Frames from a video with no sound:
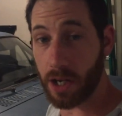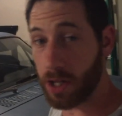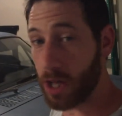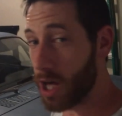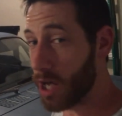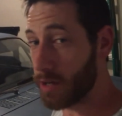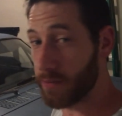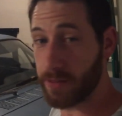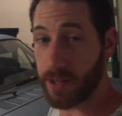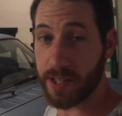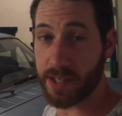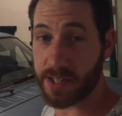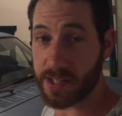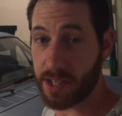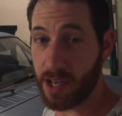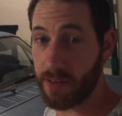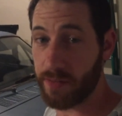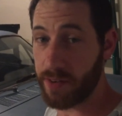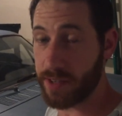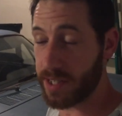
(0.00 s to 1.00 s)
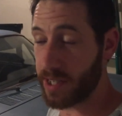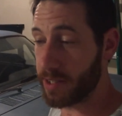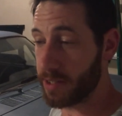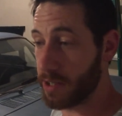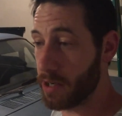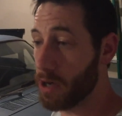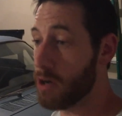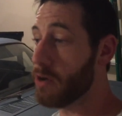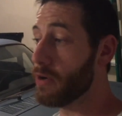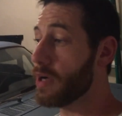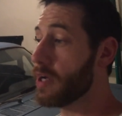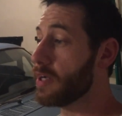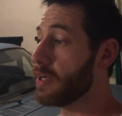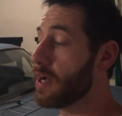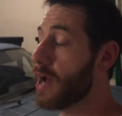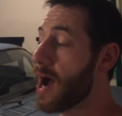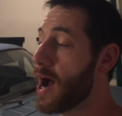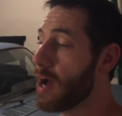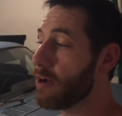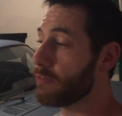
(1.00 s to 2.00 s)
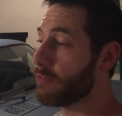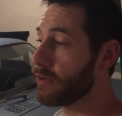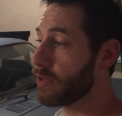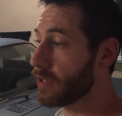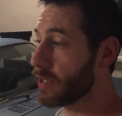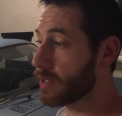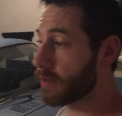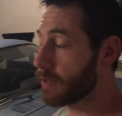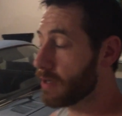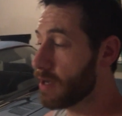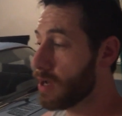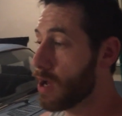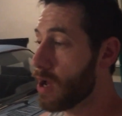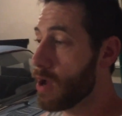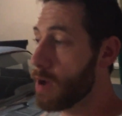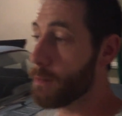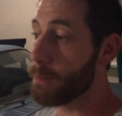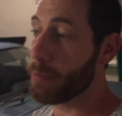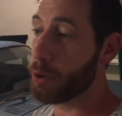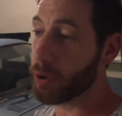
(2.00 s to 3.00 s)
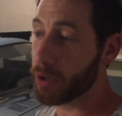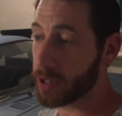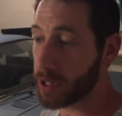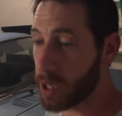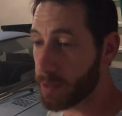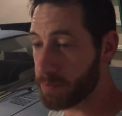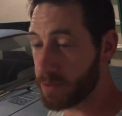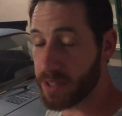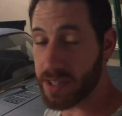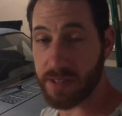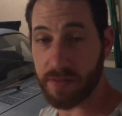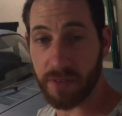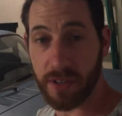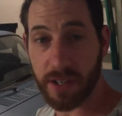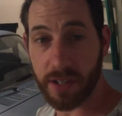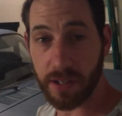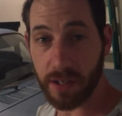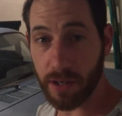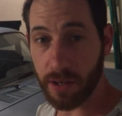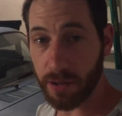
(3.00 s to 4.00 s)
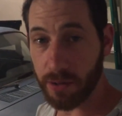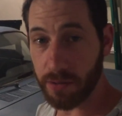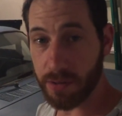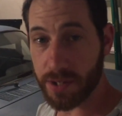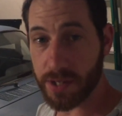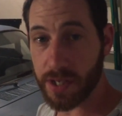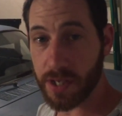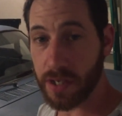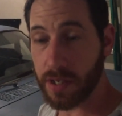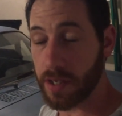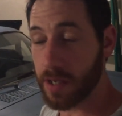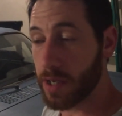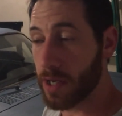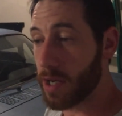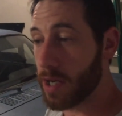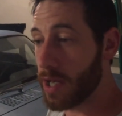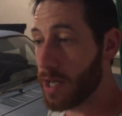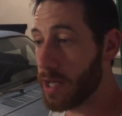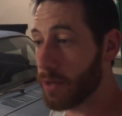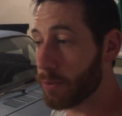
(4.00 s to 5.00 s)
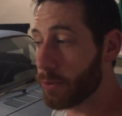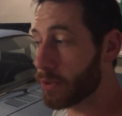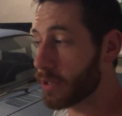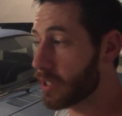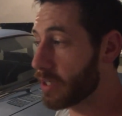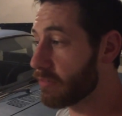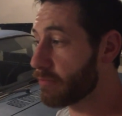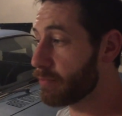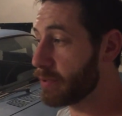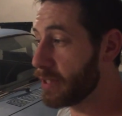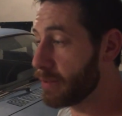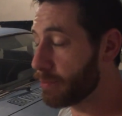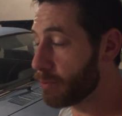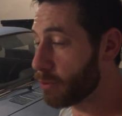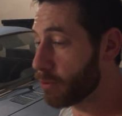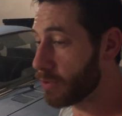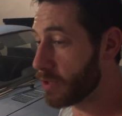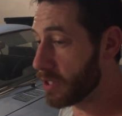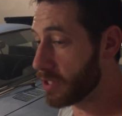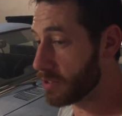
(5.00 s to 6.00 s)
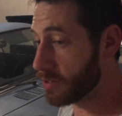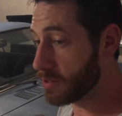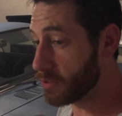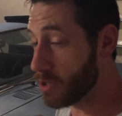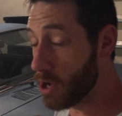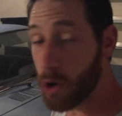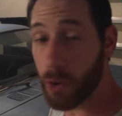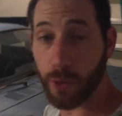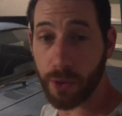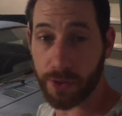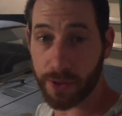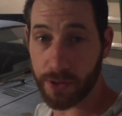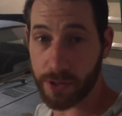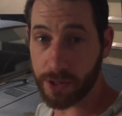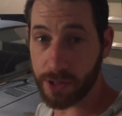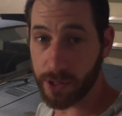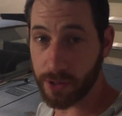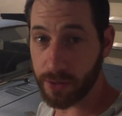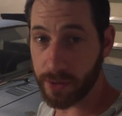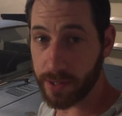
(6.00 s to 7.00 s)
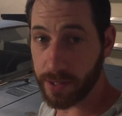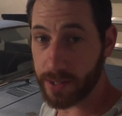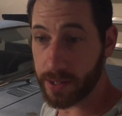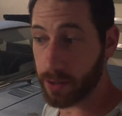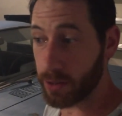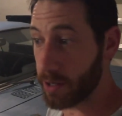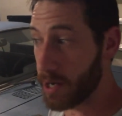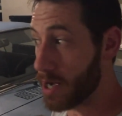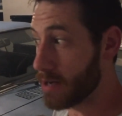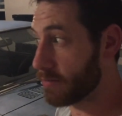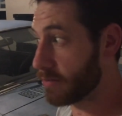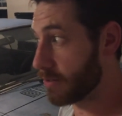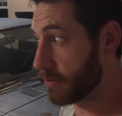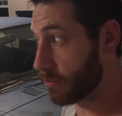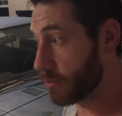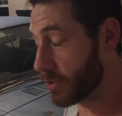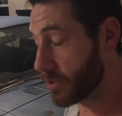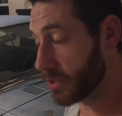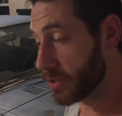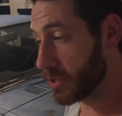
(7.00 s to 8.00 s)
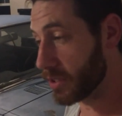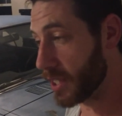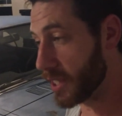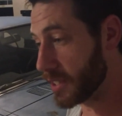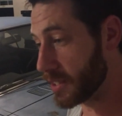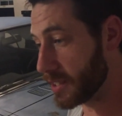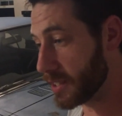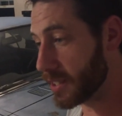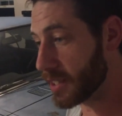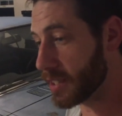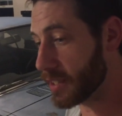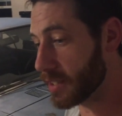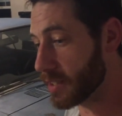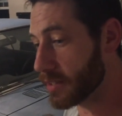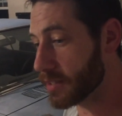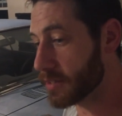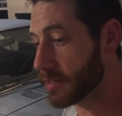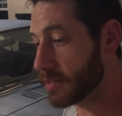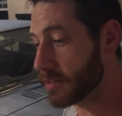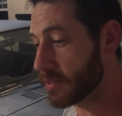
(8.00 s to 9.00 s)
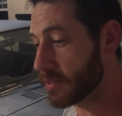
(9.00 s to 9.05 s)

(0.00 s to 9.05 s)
a lot of this stuff as I go, and I feel like putting up these videos, it will give people that know what they're doing or have a really good idea